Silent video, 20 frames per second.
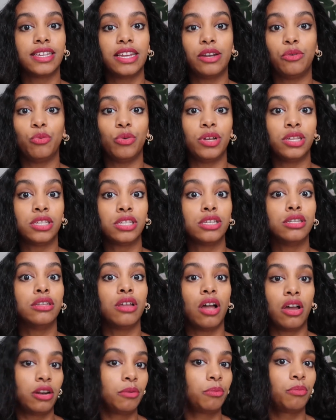it was
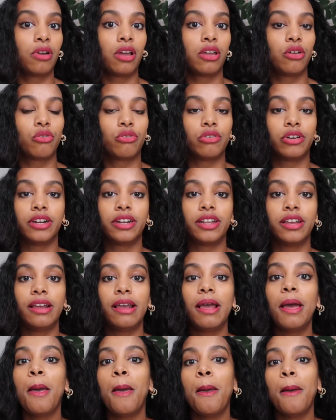not a
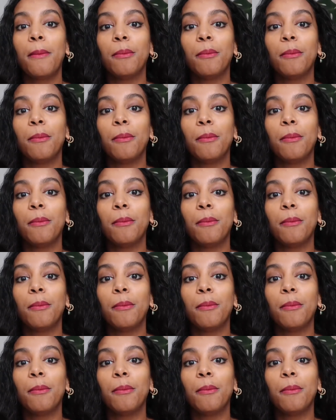priority